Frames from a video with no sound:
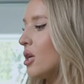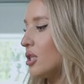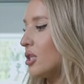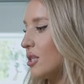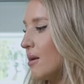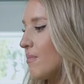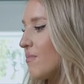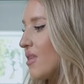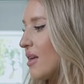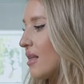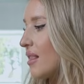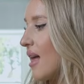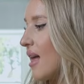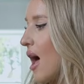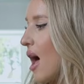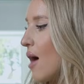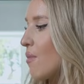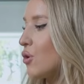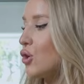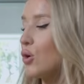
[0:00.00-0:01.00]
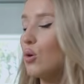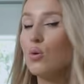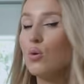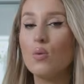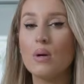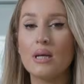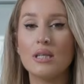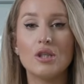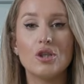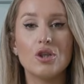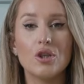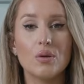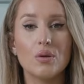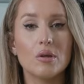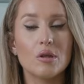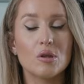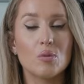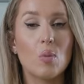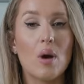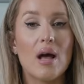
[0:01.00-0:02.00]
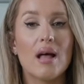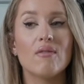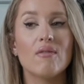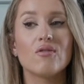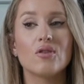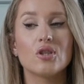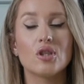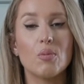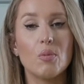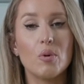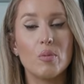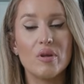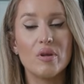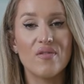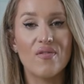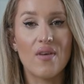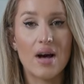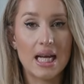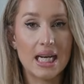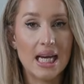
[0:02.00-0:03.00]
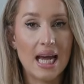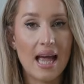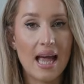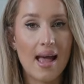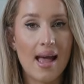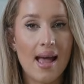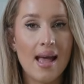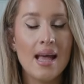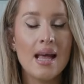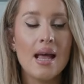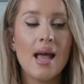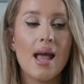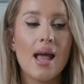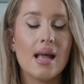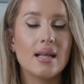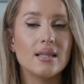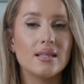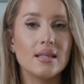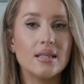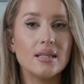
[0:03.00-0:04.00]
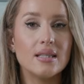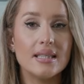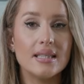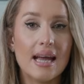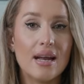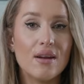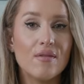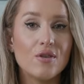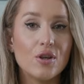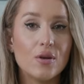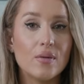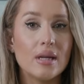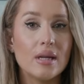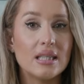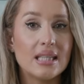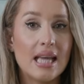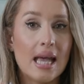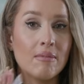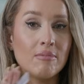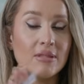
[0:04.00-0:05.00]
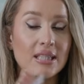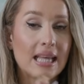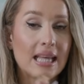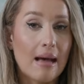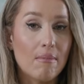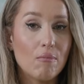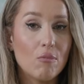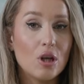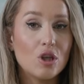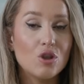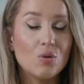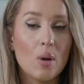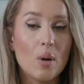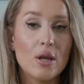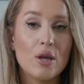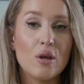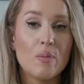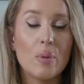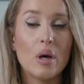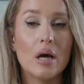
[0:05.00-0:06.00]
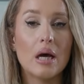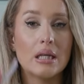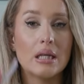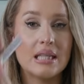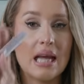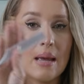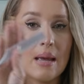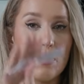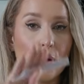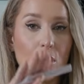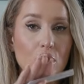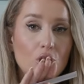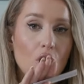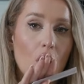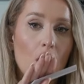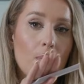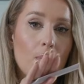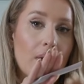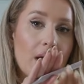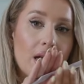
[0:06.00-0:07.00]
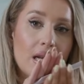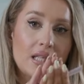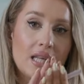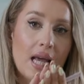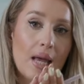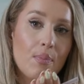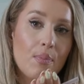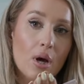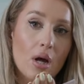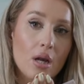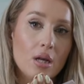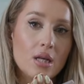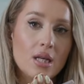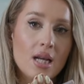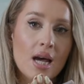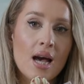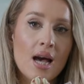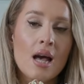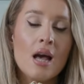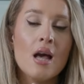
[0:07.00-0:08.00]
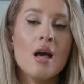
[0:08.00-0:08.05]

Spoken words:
Something that I would always do as well for someone with finer hair is, instead of doing a tape sandwich where you put a tape on top and a tape under,